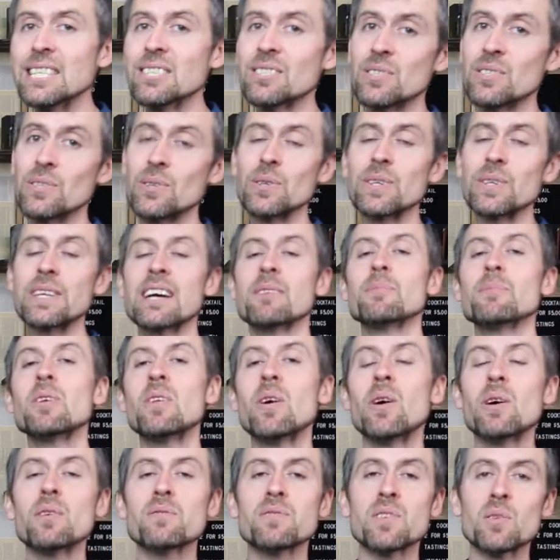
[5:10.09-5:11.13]
So come
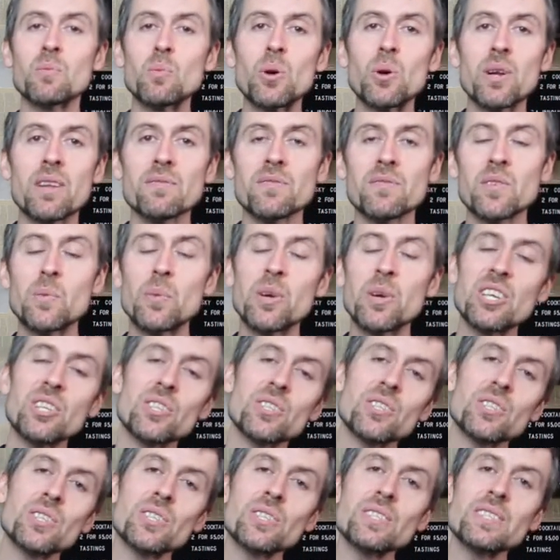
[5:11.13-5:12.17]
along for more
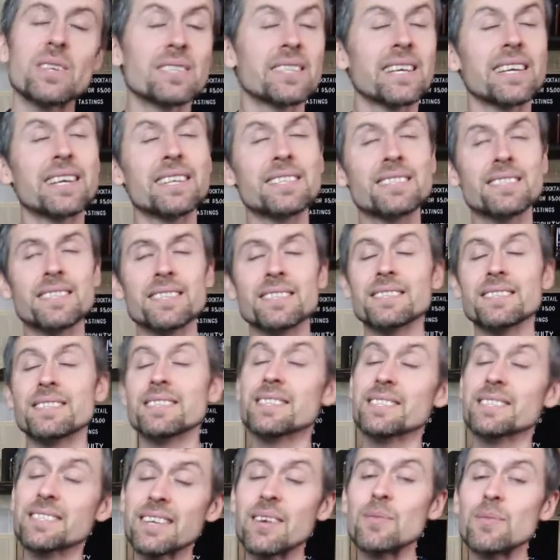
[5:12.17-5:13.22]
information taking
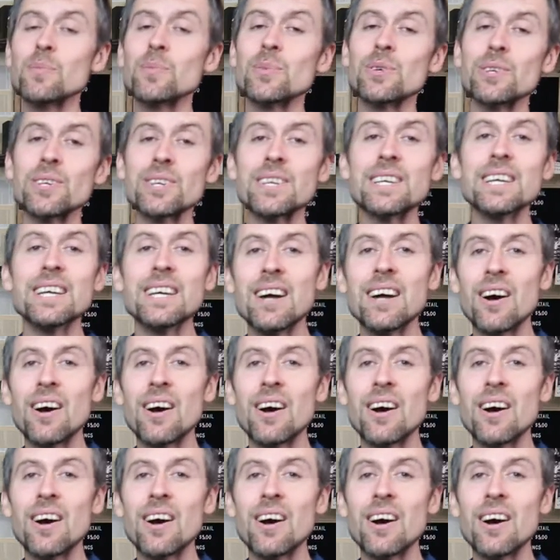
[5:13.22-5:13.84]
December